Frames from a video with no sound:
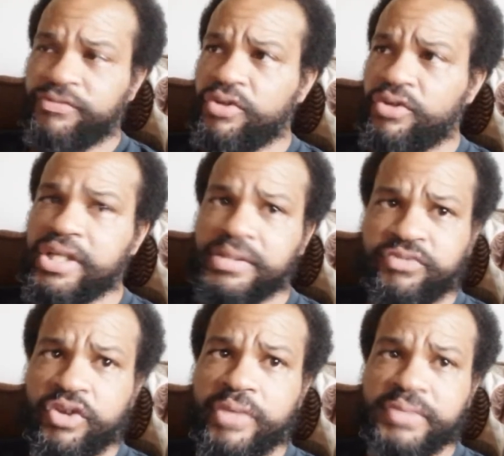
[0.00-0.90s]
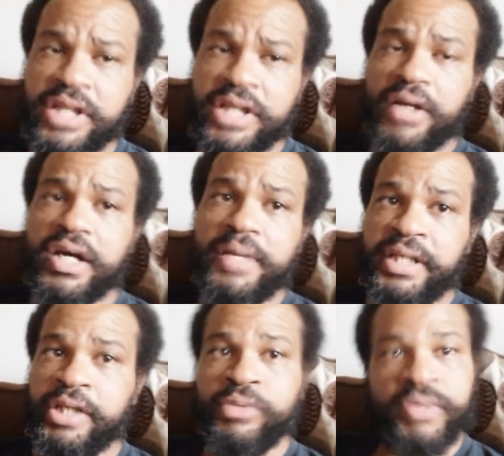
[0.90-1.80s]
Floyd. Floyd was now coming
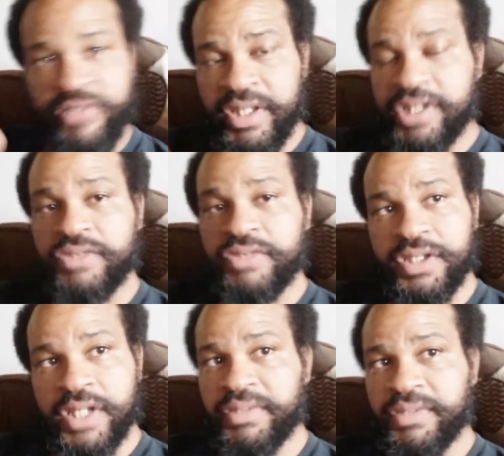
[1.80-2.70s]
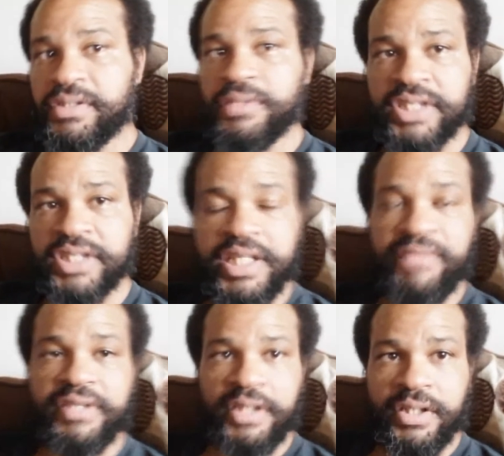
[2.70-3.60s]
in when Felix Trinidad was was
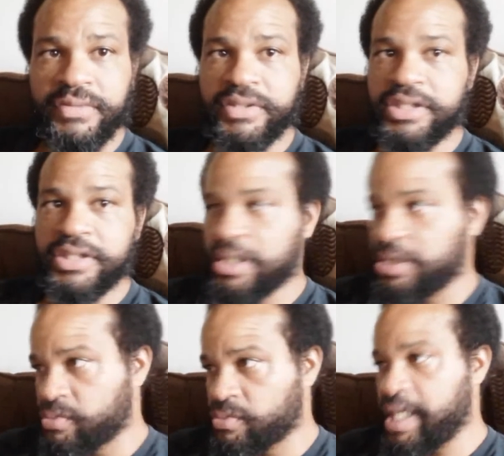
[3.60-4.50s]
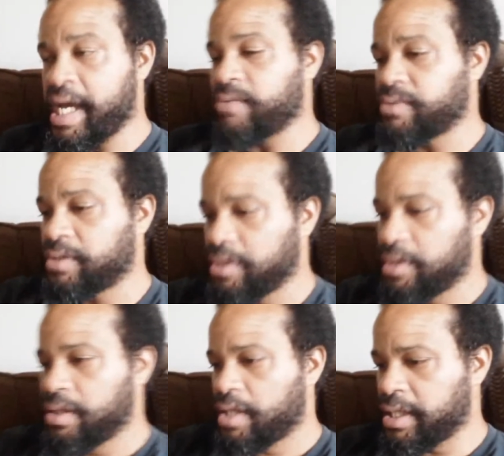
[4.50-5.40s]
leaving. You know, he was just on his way out
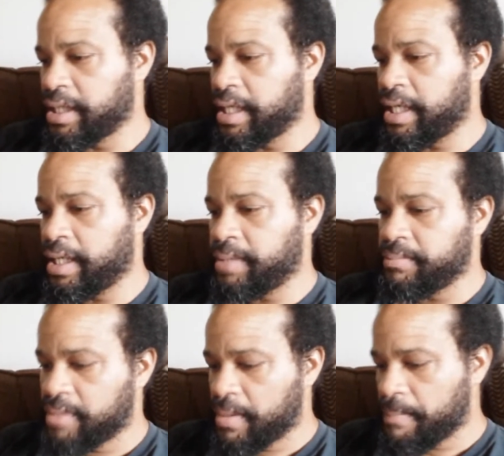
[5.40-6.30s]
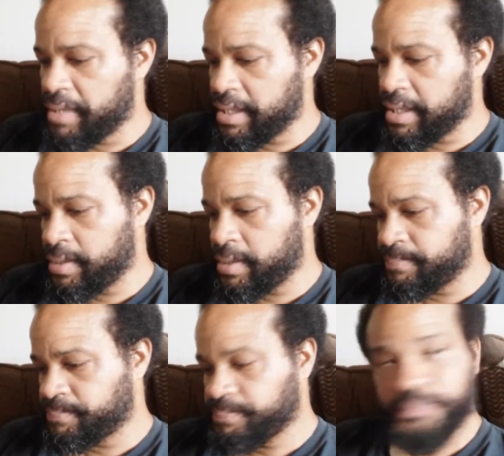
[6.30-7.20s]
of the game. But um,
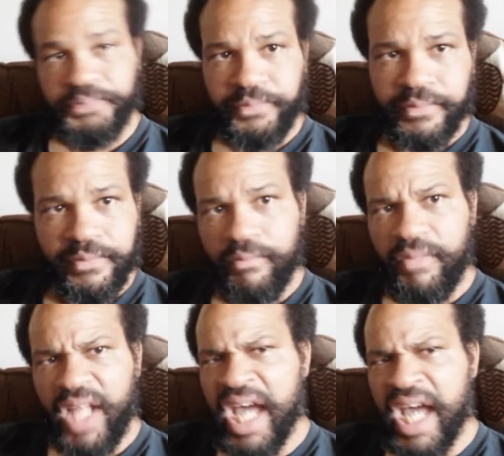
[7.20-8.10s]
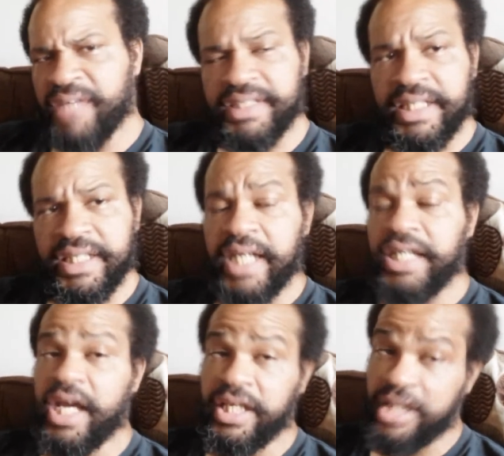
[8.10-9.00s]
I love to see that. He
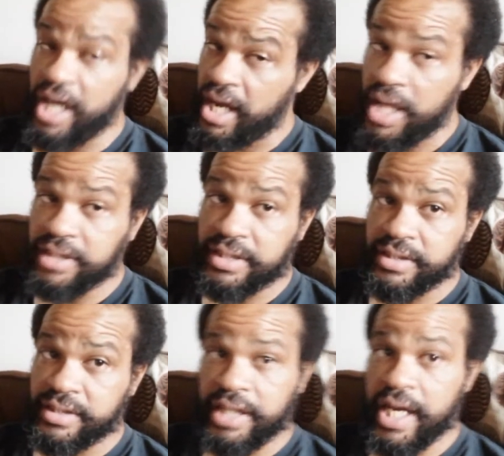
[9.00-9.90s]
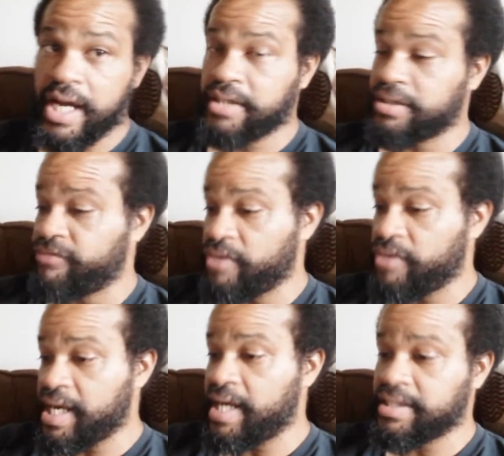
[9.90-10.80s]
got he got Oscar. He got Oscar.
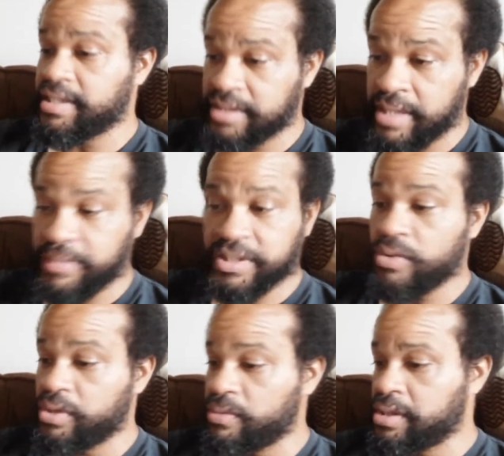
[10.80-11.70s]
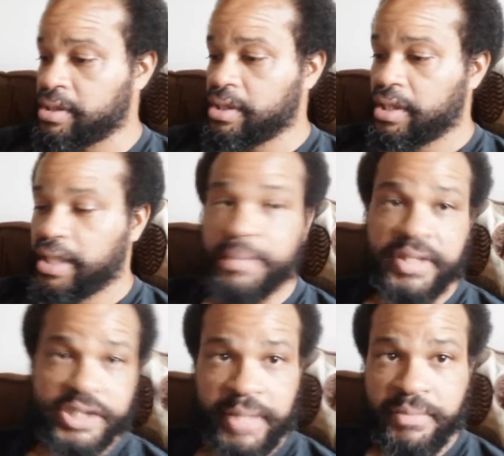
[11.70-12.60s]
Floyd got Oscar. That was the only one. Him
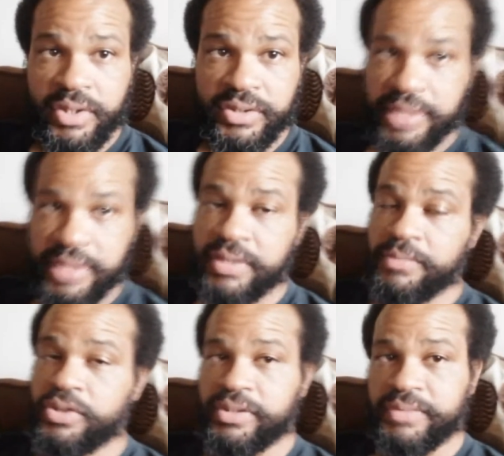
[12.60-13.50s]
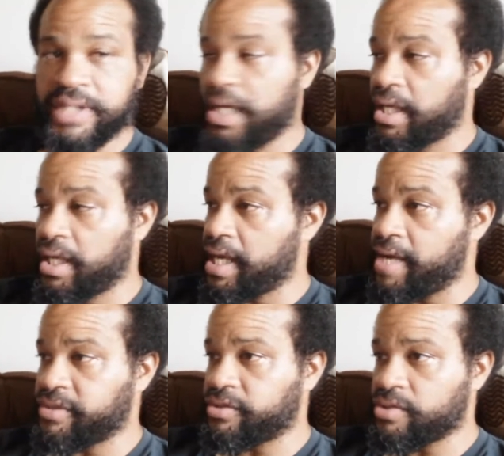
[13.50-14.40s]
and Shane Mosley. Well, Mosley was kind of like an
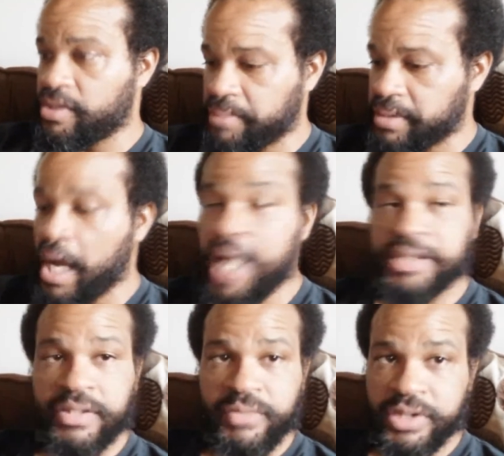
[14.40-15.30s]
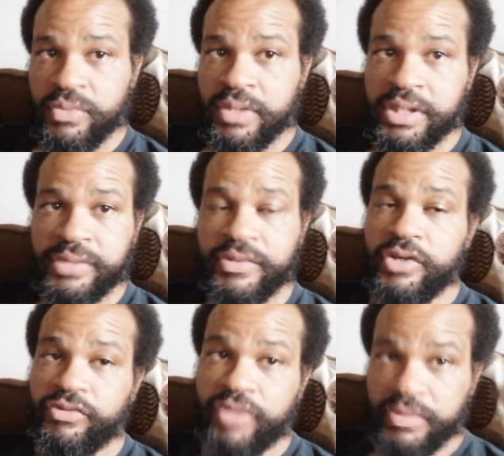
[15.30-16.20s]
afterthought, but Oscar was the one
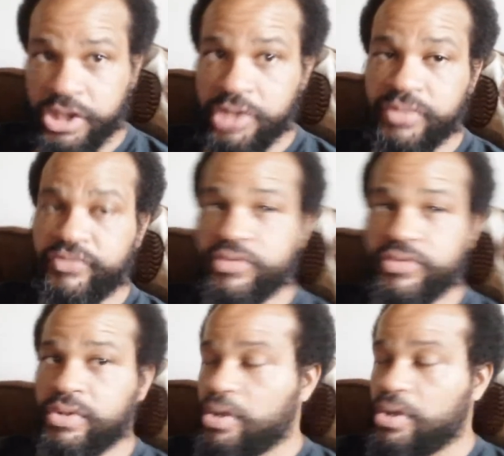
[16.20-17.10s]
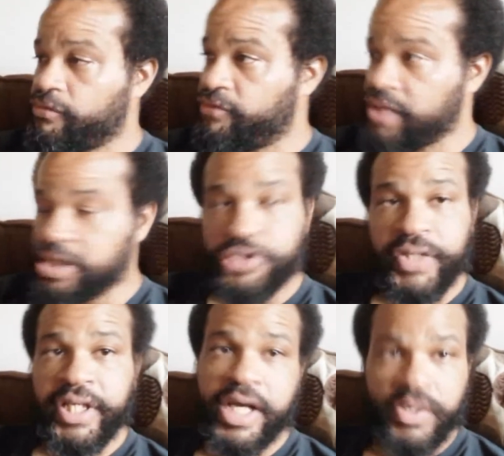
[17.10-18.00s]
Floyd was shooting for. Felix
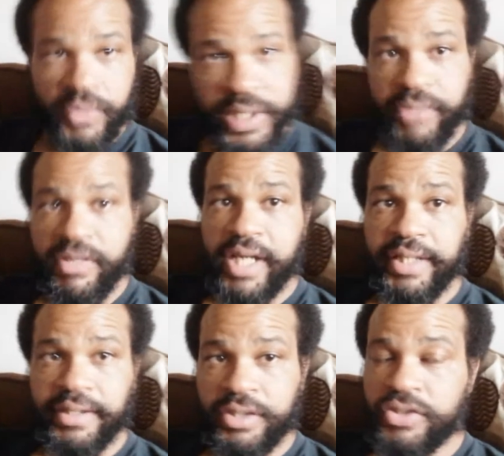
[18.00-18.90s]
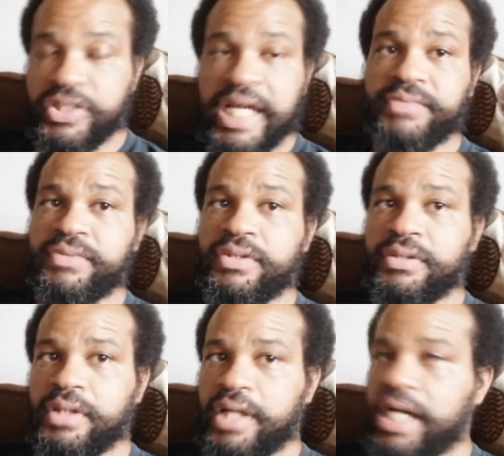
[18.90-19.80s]
Trinidad or Winky Wright. Those guys were
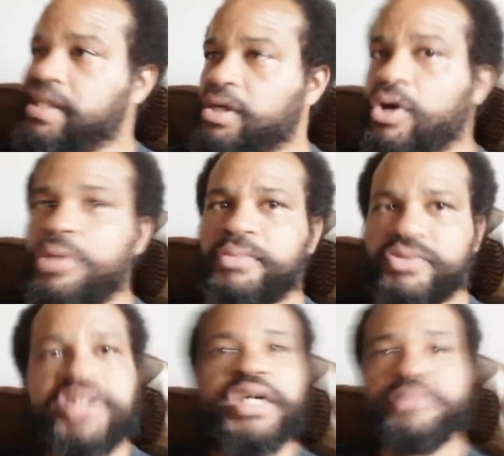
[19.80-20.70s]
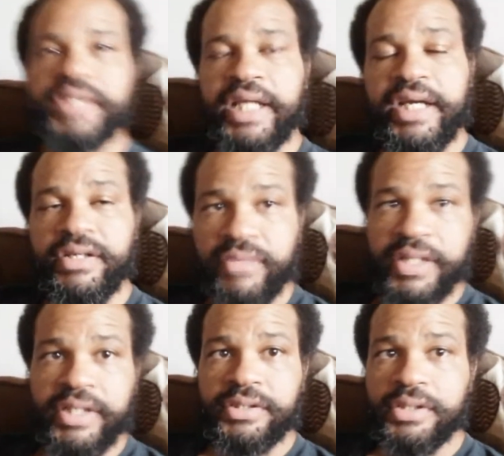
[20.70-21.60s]
kind of almost done with their
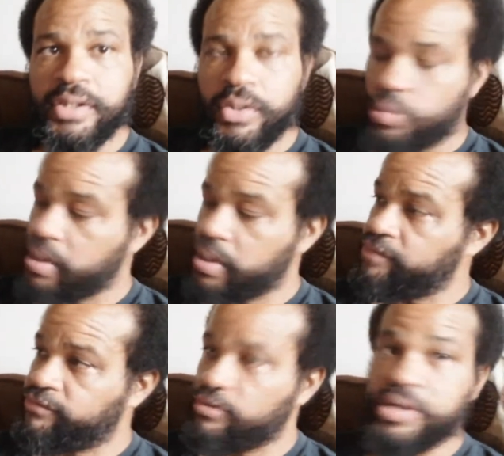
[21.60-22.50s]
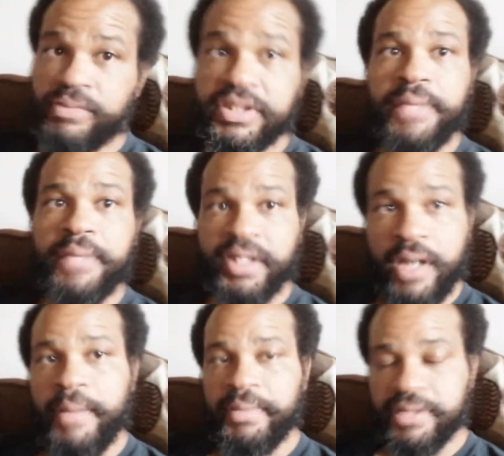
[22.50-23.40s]
careers when Floyd was coming
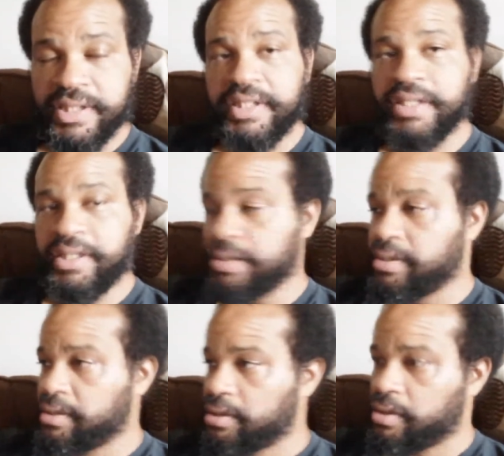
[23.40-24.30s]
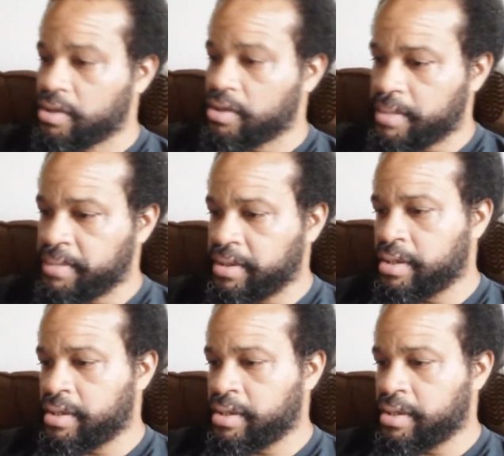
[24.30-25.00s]
up on the scene. You know what I mean?